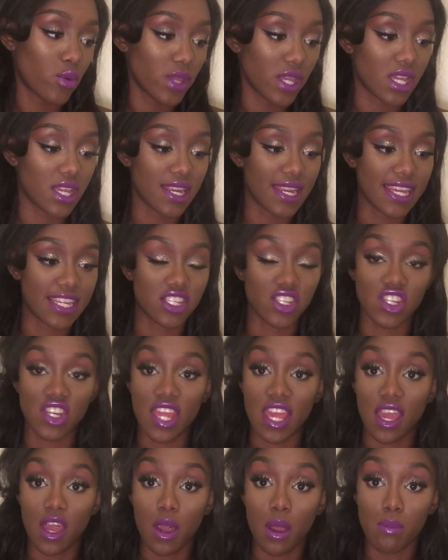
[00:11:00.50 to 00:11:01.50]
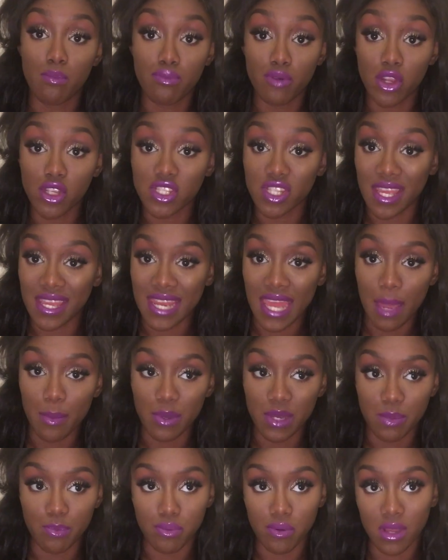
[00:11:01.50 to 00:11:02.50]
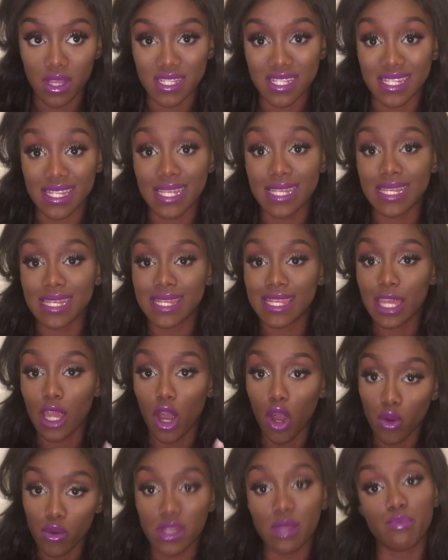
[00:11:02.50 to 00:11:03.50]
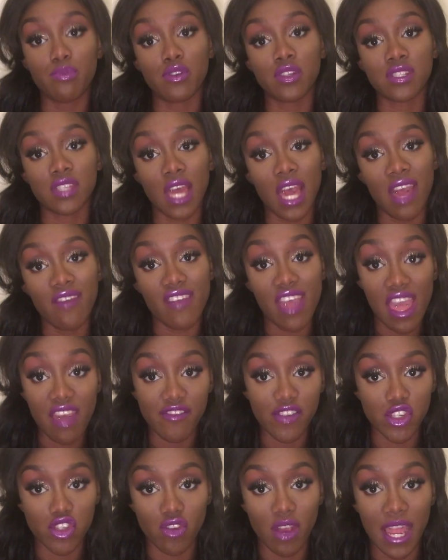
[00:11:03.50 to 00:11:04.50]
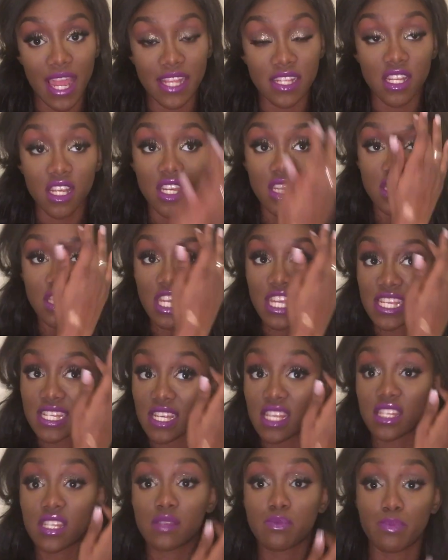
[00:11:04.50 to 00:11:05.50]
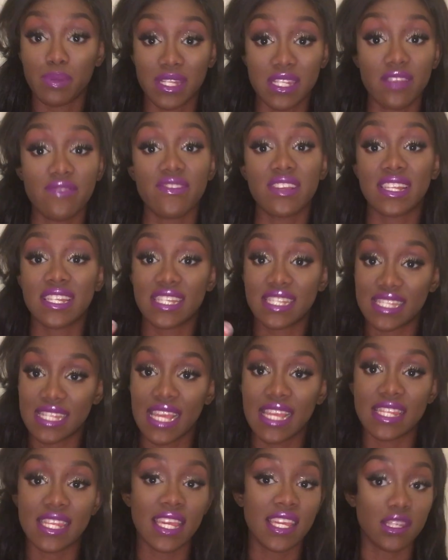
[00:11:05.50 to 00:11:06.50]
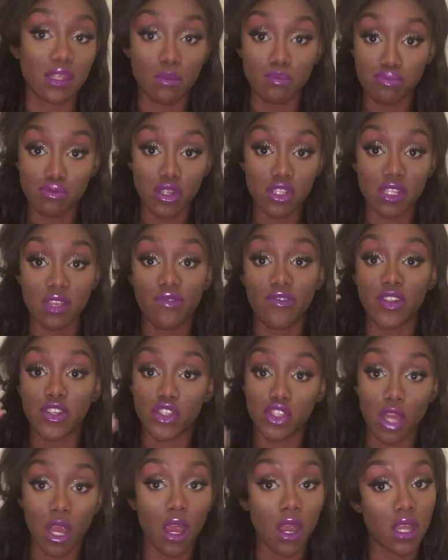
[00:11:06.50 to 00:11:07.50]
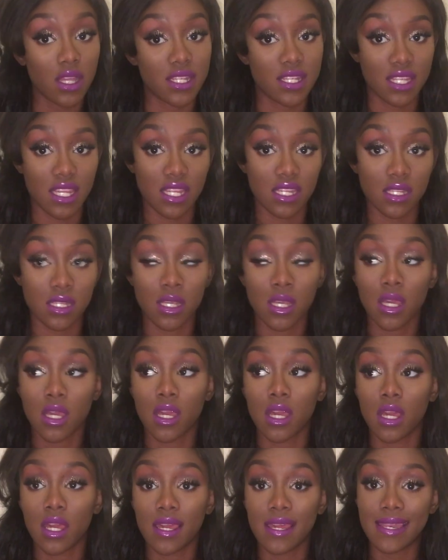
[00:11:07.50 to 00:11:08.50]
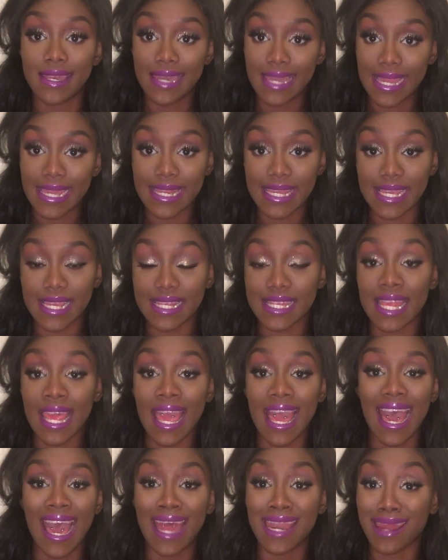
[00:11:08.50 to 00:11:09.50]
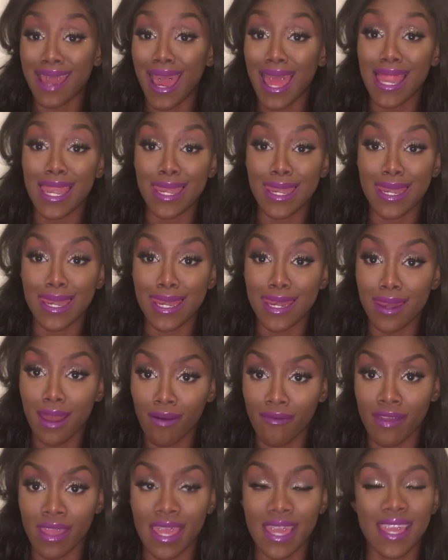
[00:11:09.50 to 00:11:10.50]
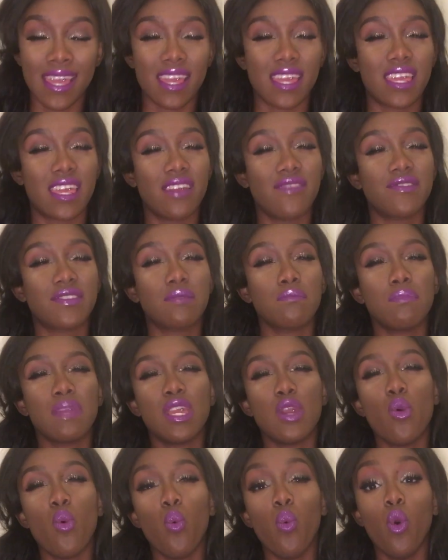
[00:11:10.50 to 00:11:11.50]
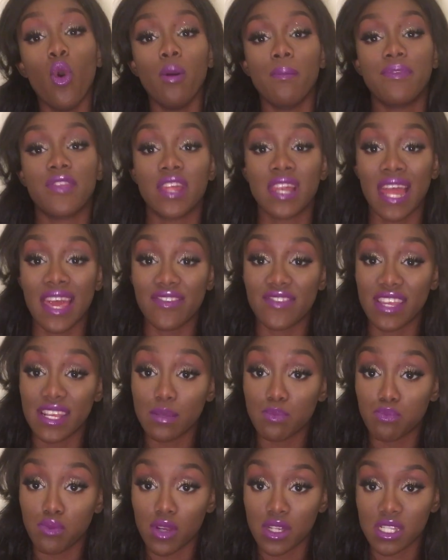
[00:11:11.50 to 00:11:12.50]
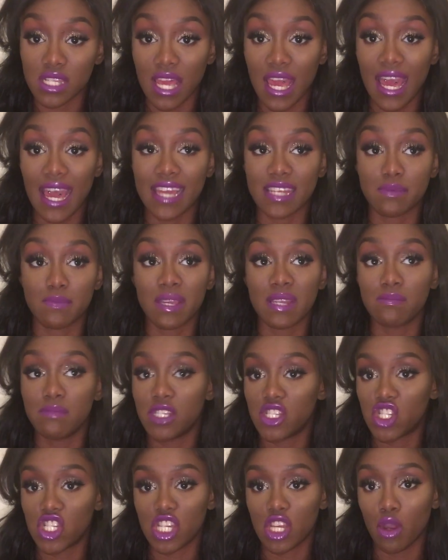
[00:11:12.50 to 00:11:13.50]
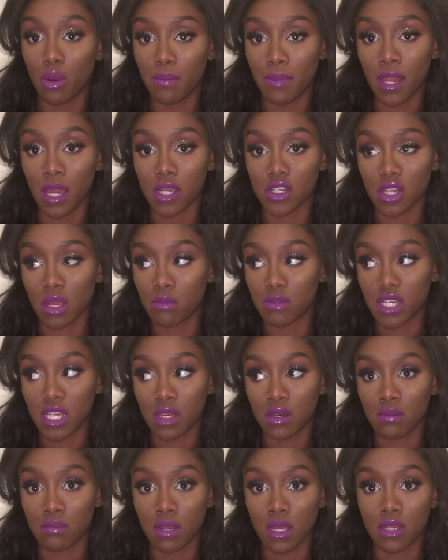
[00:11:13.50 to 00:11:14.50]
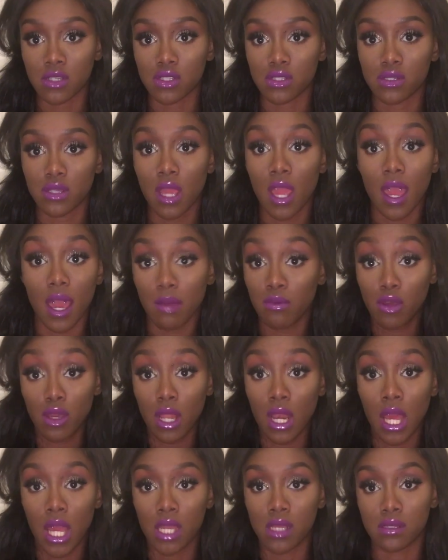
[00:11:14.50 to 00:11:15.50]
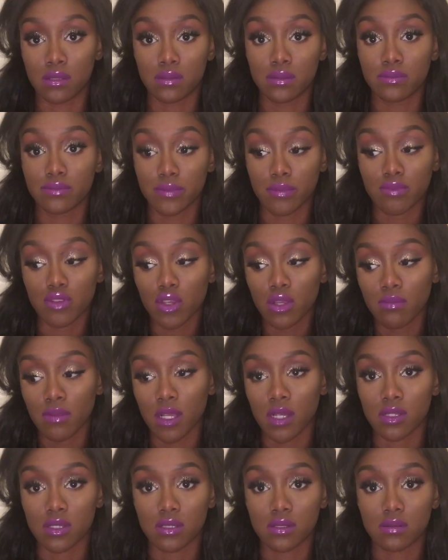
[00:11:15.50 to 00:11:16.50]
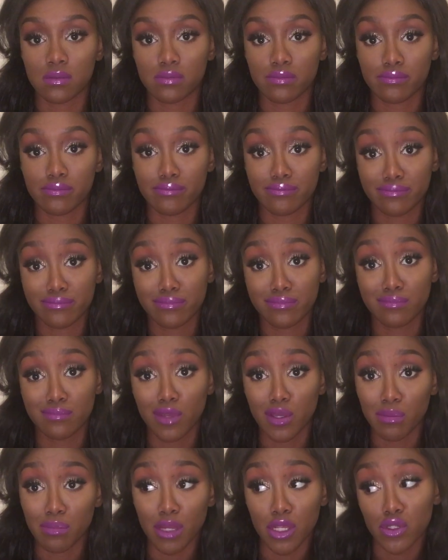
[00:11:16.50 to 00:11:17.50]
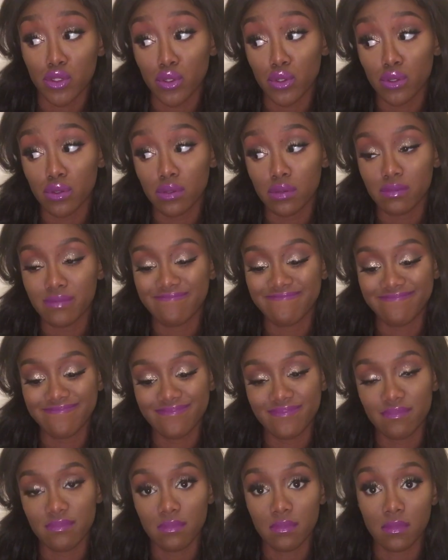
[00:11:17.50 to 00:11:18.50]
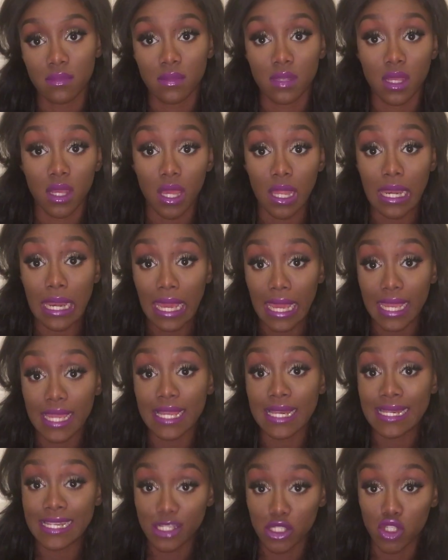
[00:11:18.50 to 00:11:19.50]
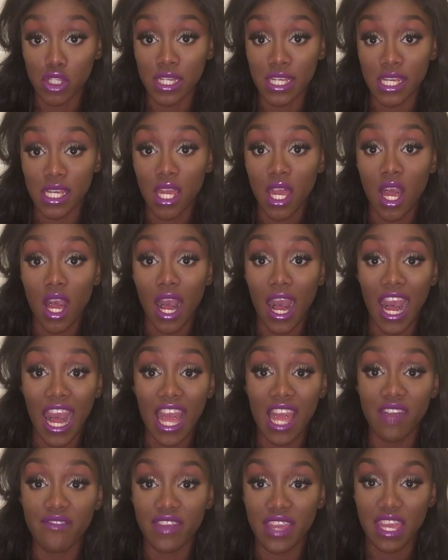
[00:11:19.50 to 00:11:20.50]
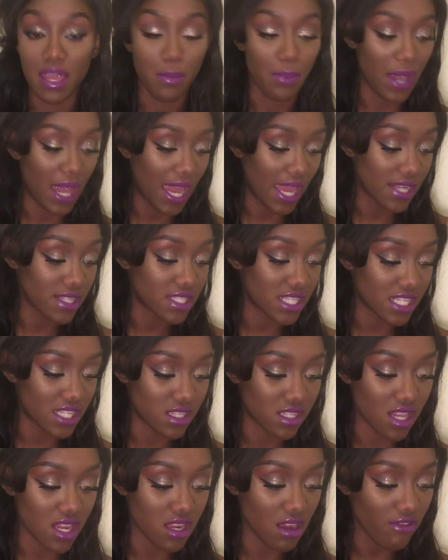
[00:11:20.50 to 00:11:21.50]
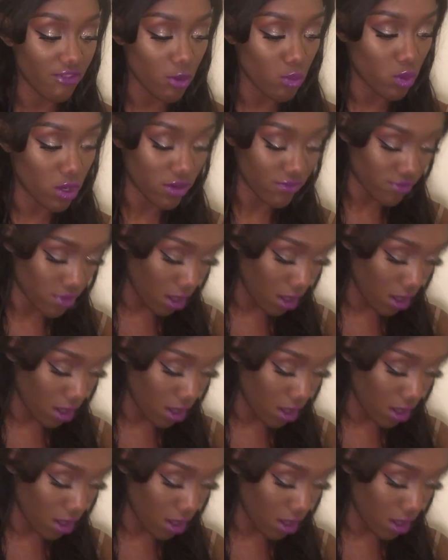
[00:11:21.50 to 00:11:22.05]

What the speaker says: Queen Collection bronzer in Ebony Bronze. This is the only bronzer I've ever tried that is specifically states that it is a bronzer for darker skinned ladies, and I love it. It gives me warmth. Like, this bronzer has made me cheat on blush. I'm cheating on blush. I'm not gonna lie. I'm sorry, blush. Blush who? Like, literally. I've hit pan. This is another one of...